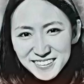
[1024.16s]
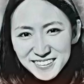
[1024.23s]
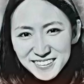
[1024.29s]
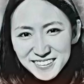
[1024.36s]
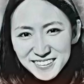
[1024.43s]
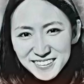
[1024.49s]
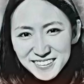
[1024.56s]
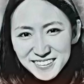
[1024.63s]

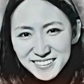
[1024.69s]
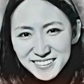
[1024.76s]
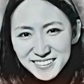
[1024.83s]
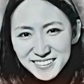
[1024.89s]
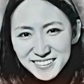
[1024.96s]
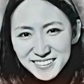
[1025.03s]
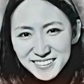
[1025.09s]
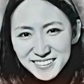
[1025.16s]

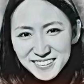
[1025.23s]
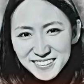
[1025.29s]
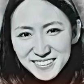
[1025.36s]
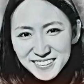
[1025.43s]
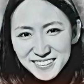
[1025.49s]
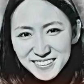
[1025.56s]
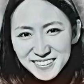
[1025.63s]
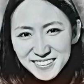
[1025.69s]

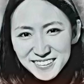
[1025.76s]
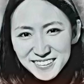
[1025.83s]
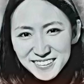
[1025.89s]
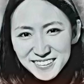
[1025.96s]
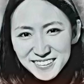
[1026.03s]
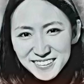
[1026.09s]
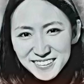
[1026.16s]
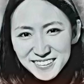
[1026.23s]

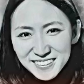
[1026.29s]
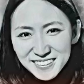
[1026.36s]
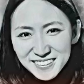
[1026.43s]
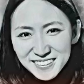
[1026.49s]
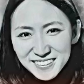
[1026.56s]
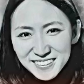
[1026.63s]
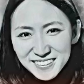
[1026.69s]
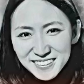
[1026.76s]

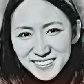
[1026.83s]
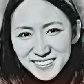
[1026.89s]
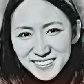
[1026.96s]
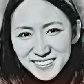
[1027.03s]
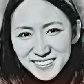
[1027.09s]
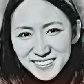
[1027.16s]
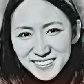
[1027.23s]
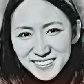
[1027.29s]

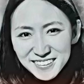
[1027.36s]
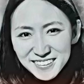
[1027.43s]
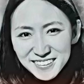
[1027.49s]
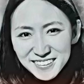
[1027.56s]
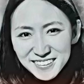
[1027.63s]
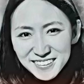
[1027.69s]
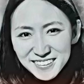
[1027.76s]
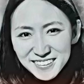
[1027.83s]

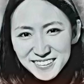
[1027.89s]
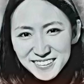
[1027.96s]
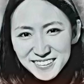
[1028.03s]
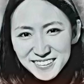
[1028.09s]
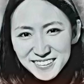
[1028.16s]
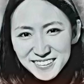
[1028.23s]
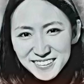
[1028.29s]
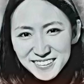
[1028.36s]

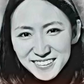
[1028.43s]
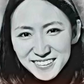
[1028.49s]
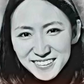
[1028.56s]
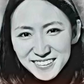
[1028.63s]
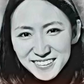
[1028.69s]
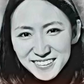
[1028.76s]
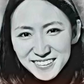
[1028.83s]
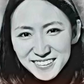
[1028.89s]

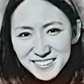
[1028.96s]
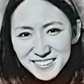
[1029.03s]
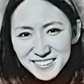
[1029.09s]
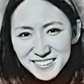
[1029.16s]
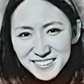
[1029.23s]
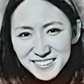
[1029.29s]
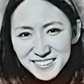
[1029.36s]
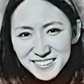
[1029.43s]

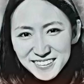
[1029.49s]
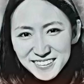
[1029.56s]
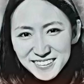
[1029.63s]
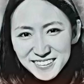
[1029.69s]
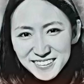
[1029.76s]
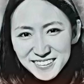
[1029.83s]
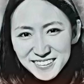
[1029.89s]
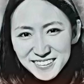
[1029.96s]

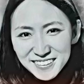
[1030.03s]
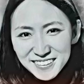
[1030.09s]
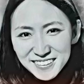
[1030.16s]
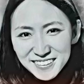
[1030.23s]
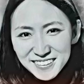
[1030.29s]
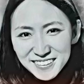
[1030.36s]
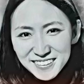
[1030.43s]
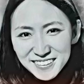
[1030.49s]

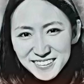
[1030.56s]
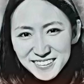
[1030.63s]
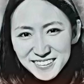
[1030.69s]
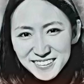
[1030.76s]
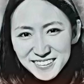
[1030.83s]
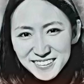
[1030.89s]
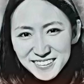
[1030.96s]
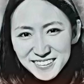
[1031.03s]

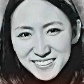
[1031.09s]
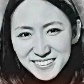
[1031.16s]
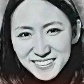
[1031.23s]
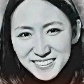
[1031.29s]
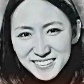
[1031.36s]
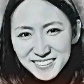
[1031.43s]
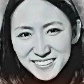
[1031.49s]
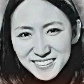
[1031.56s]

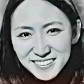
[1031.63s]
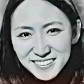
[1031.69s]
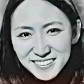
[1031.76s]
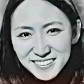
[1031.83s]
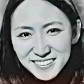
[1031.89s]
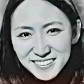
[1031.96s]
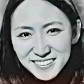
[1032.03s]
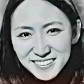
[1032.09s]
This is a still picture; no speech is visible.